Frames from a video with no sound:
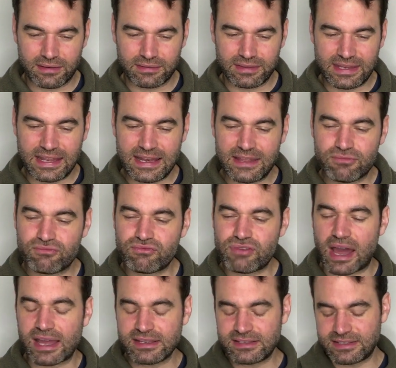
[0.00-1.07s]
nearly
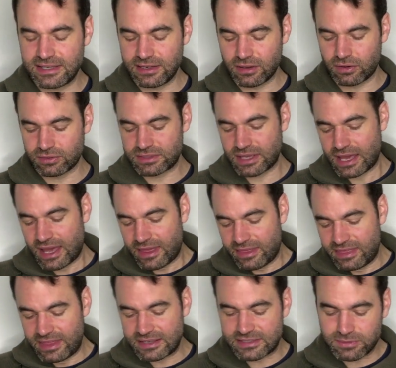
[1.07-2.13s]
ricey note,
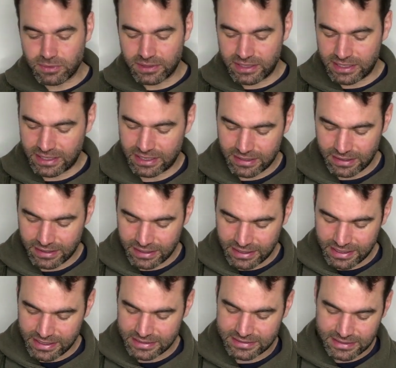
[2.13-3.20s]
this one here
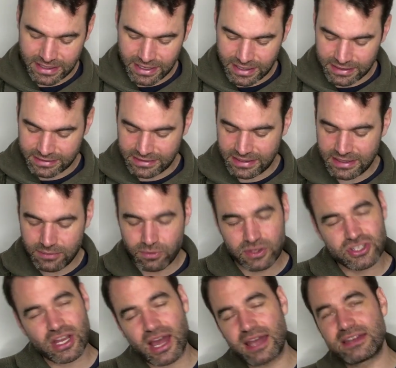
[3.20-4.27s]
is a tea
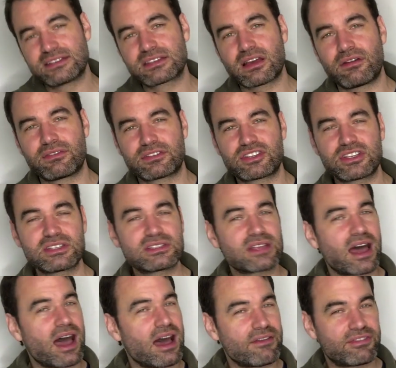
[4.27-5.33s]
which I discovered just a
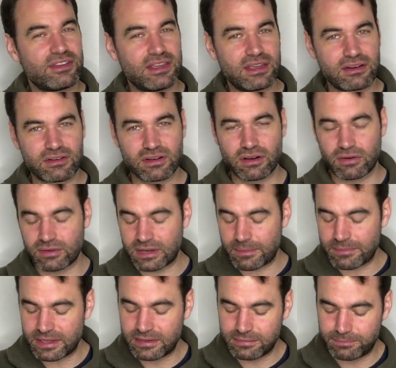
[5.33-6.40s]
half a year ago, and I
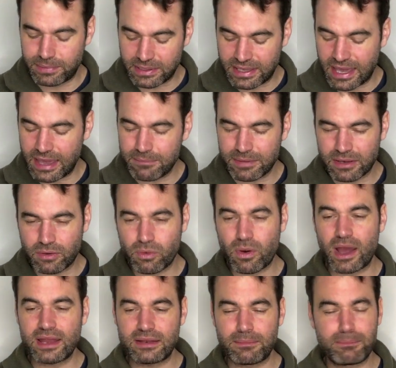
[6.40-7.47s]
became
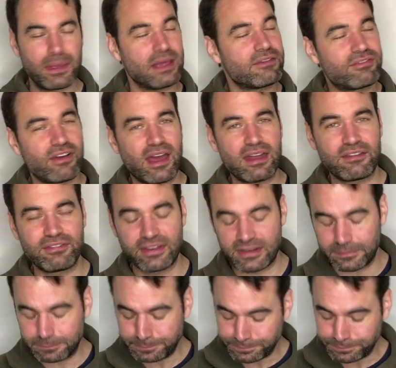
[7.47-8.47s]
quite a big fan of it.